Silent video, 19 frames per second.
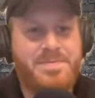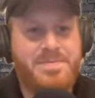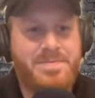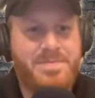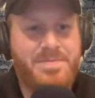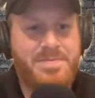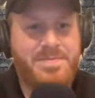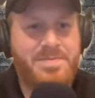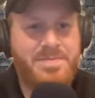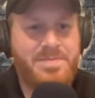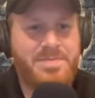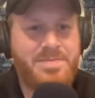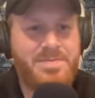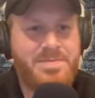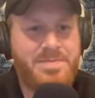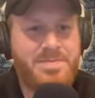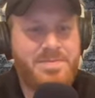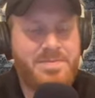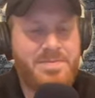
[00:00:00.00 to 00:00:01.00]

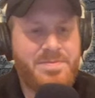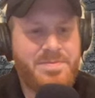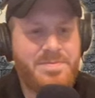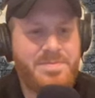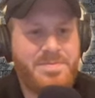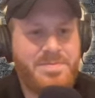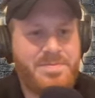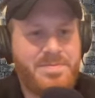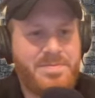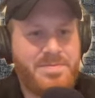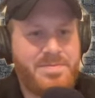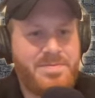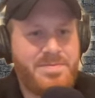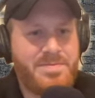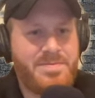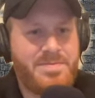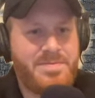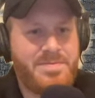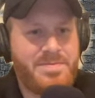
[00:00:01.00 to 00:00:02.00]

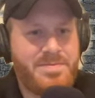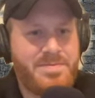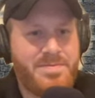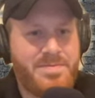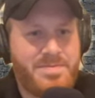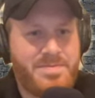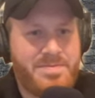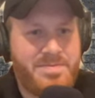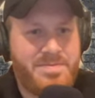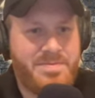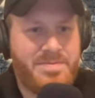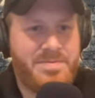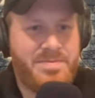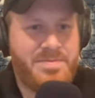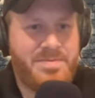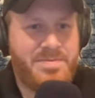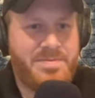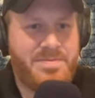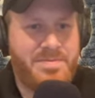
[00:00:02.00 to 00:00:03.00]

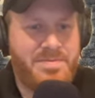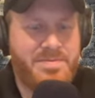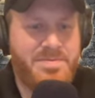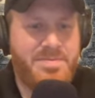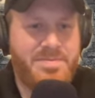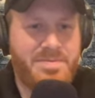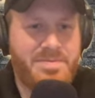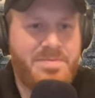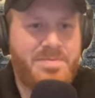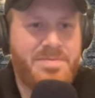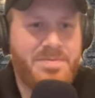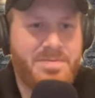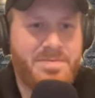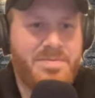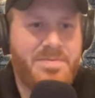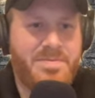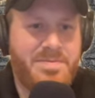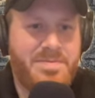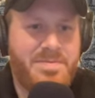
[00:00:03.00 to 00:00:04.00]

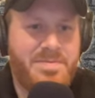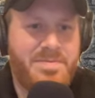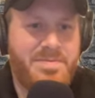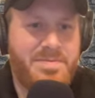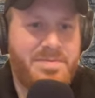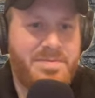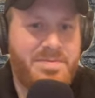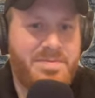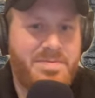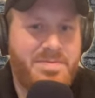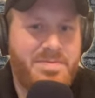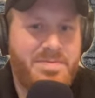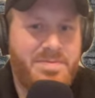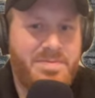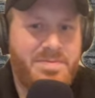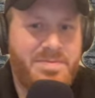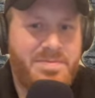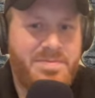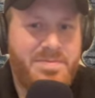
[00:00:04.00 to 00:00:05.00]

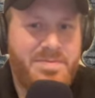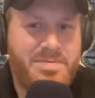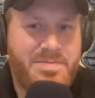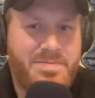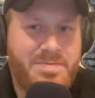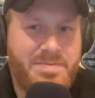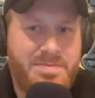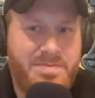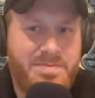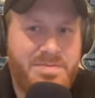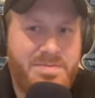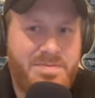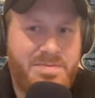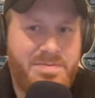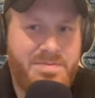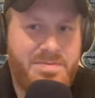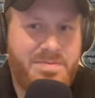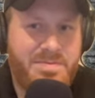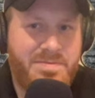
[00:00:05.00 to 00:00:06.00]

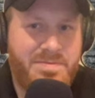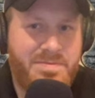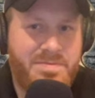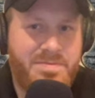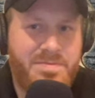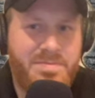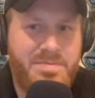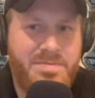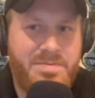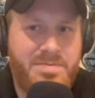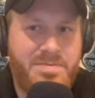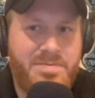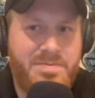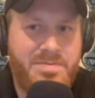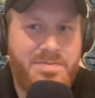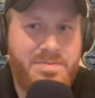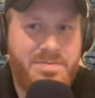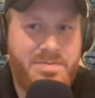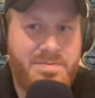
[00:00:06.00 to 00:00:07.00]

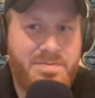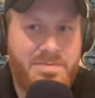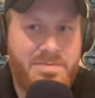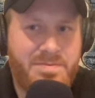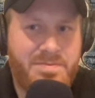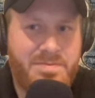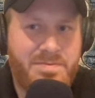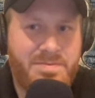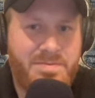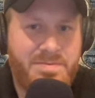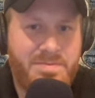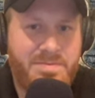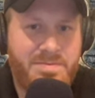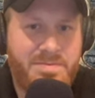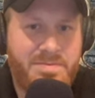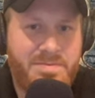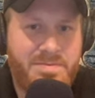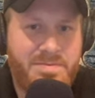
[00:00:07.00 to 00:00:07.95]
(not speaking)